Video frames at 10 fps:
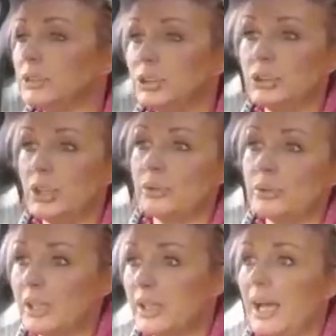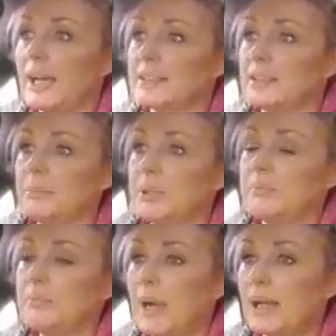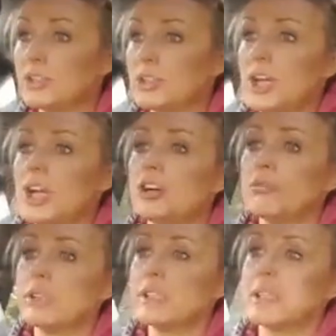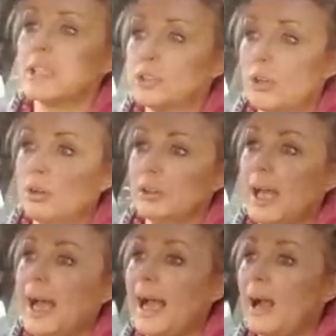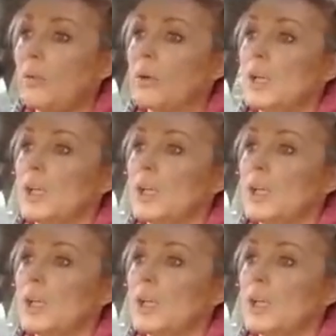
you know, there hasn't been much research on how